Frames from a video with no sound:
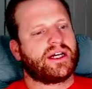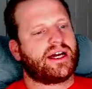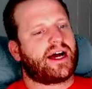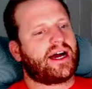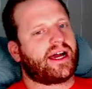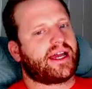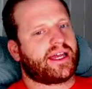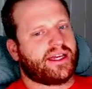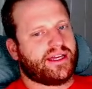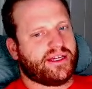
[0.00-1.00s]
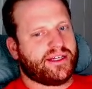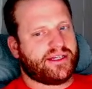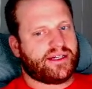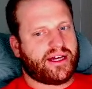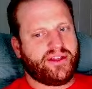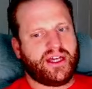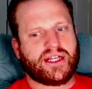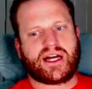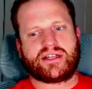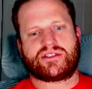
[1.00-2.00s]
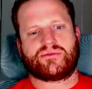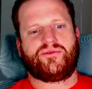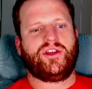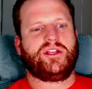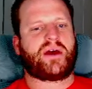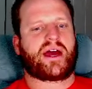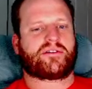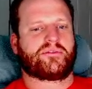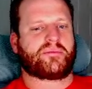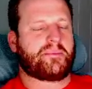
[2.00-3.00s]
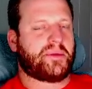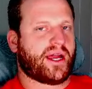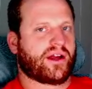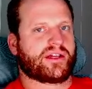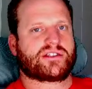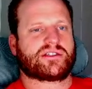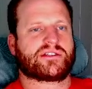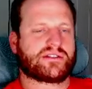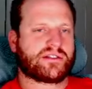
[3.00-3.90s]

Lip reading: I think I'd gotten some feedback from my parents,